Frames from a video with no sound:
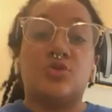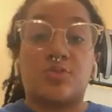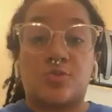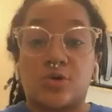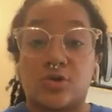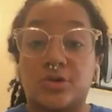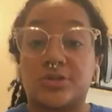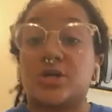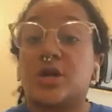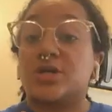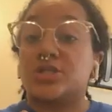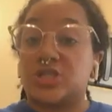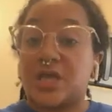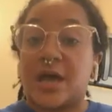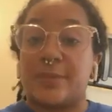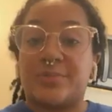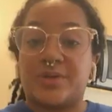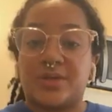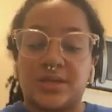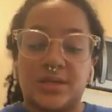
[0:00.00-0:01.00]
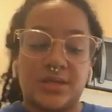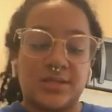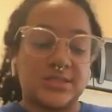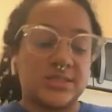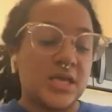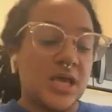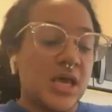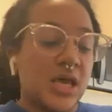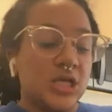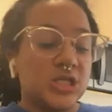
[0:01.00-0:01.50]
world are Japanese.
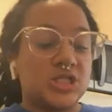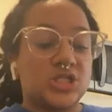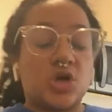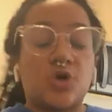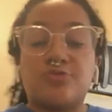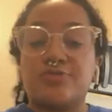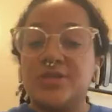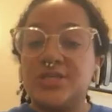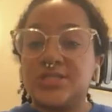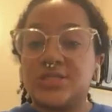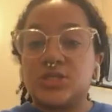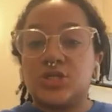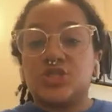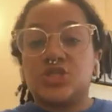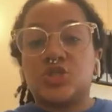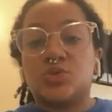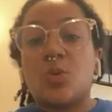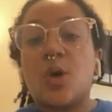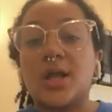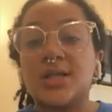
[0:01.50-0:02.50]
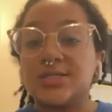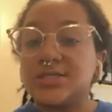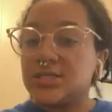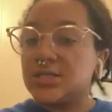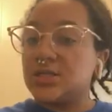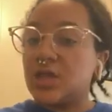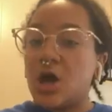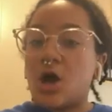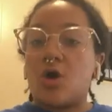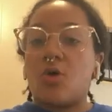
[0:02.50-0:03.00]
So researchers wanted
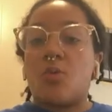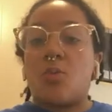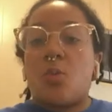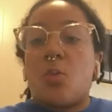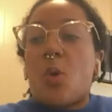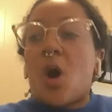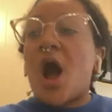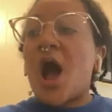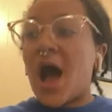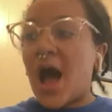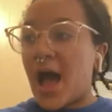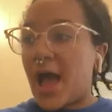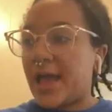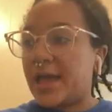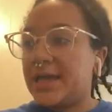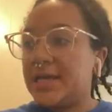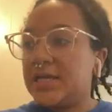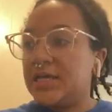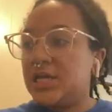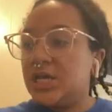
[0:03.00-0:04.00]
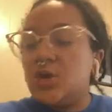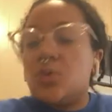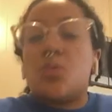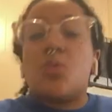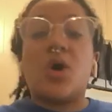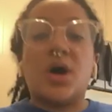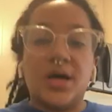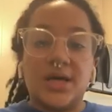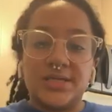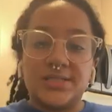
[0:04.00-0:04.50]
to know why it
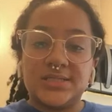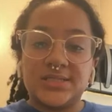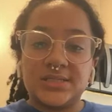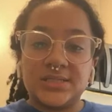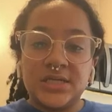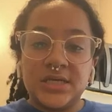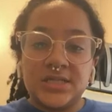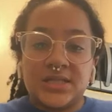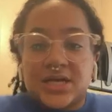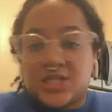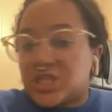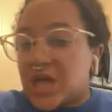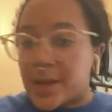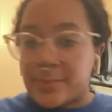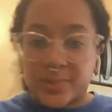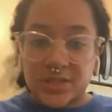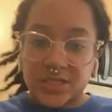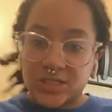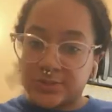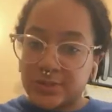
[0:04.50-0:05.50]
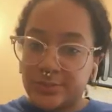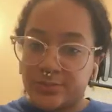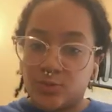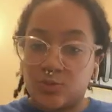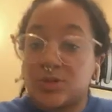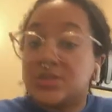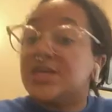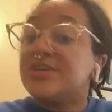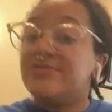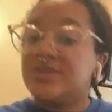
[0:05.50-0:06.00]
was that Japanese people
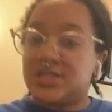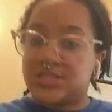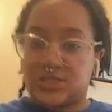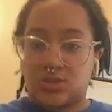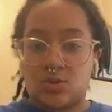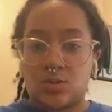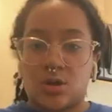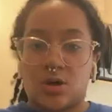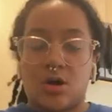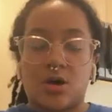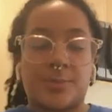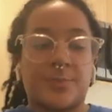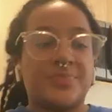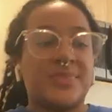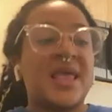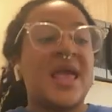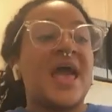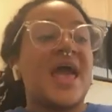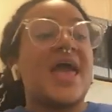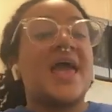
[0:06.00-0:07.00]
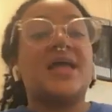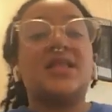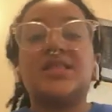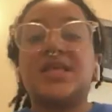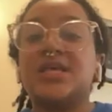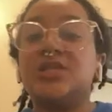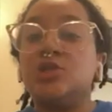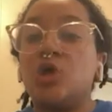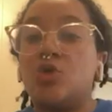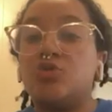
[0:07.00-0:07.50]
were living so long. And
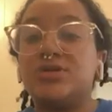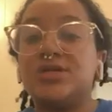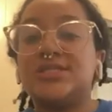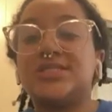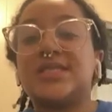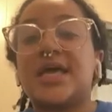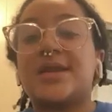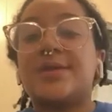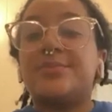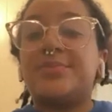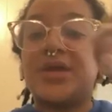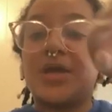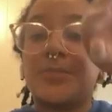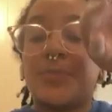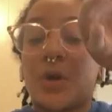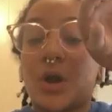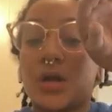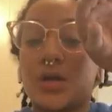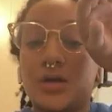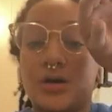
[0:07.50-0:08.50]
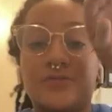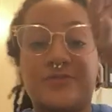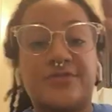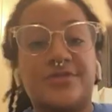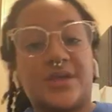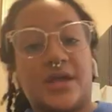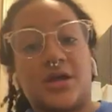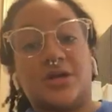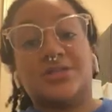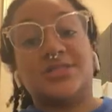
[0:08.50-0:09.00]
they noticed that a big part of
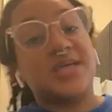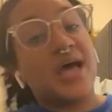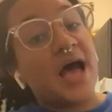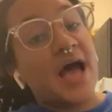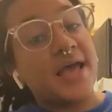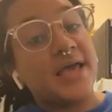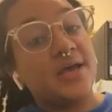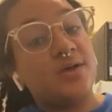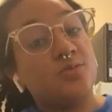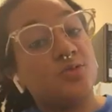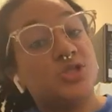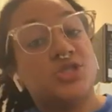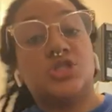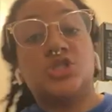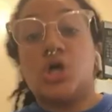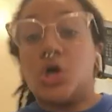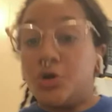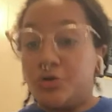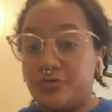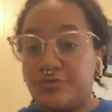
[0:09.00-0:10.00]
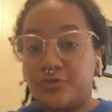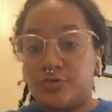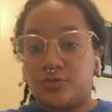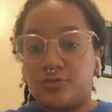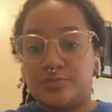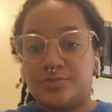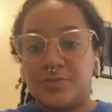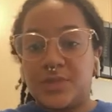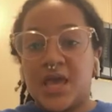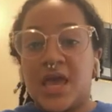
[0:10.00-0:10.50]
their diet was tofu.
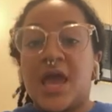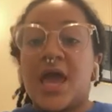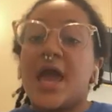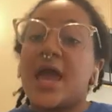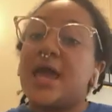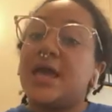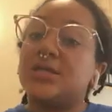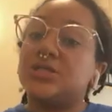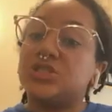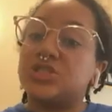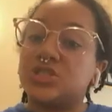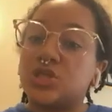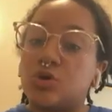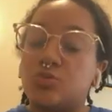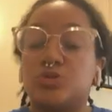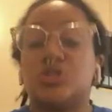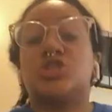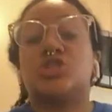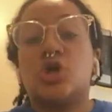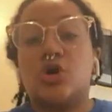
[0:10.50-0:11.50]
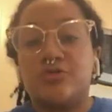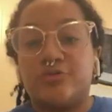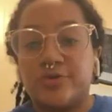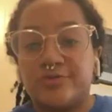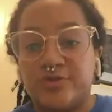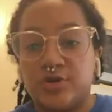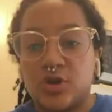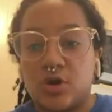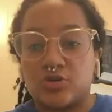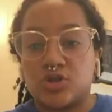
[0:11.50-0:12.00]
And so, which tofu,
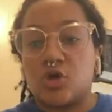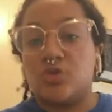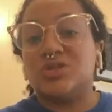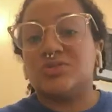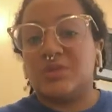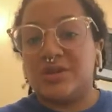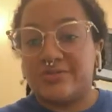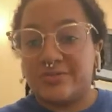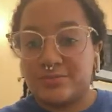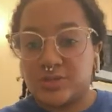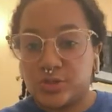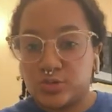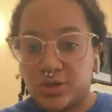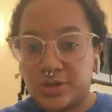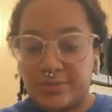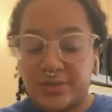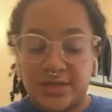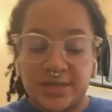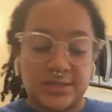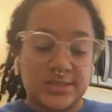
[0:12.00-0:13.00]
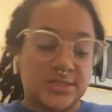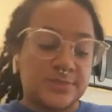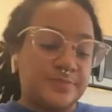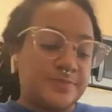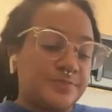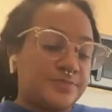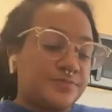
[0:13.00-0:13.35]
if you don't know, is made from soybeans.